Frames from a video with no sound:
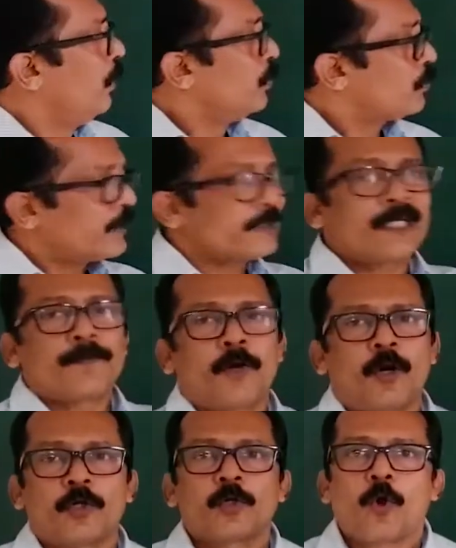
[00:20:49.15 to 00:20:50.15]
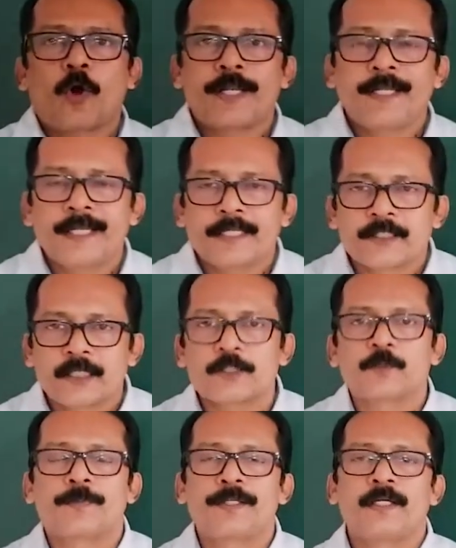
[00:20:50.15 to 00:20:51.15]
So, this is about coordination
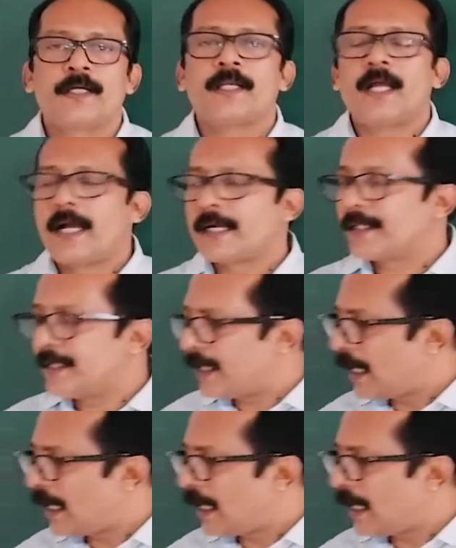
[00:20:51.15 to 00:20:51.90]
sphere and the